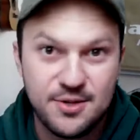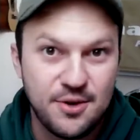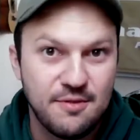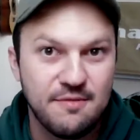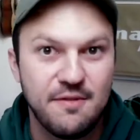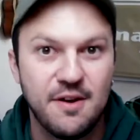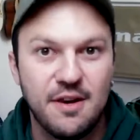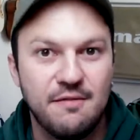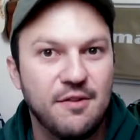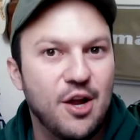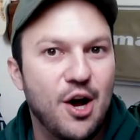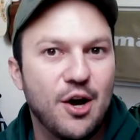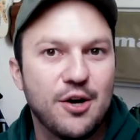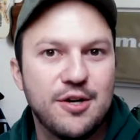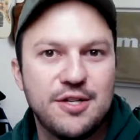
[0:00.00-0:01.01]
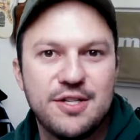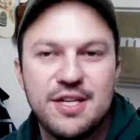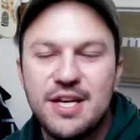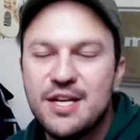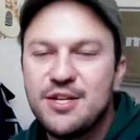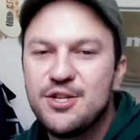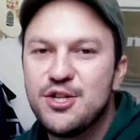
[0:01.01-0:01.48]
or vloggers,
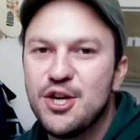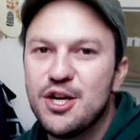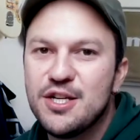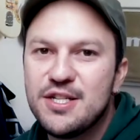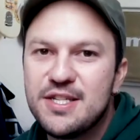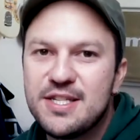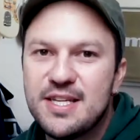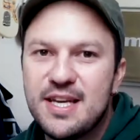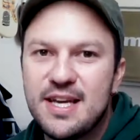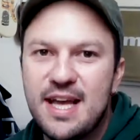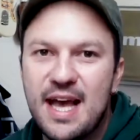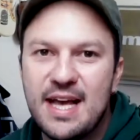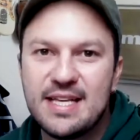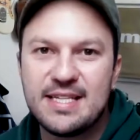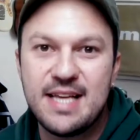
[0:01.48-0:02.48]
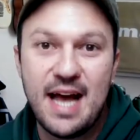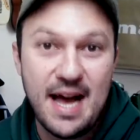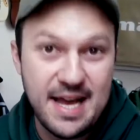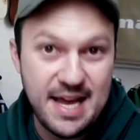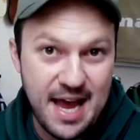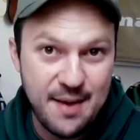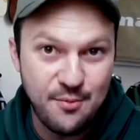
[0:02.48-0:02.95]
just as I
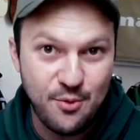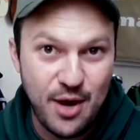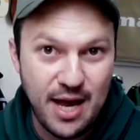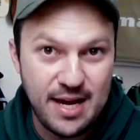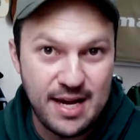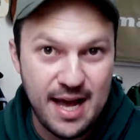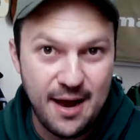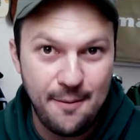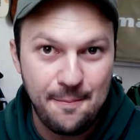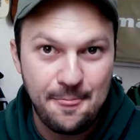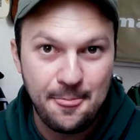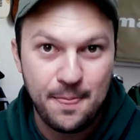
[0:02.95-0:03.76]
am right now.